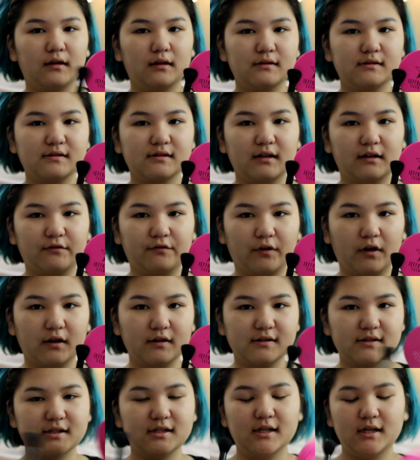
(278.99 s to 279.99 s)
Skin
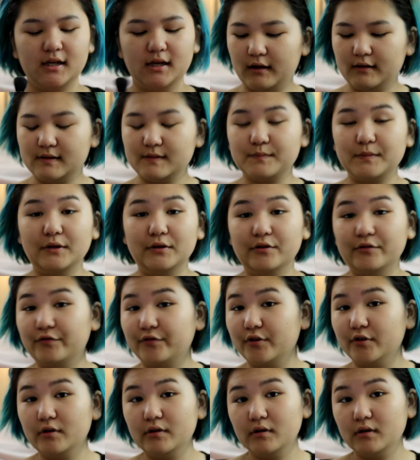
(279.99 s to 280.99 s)
Frost. It's
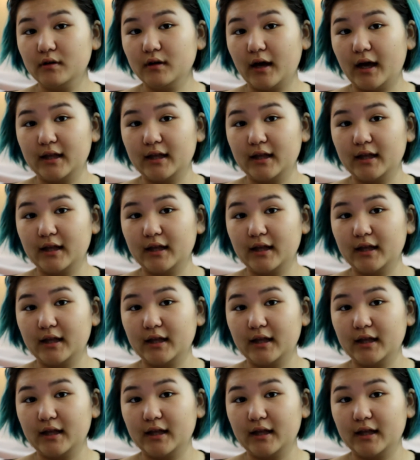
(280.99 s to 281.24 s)
beautiful.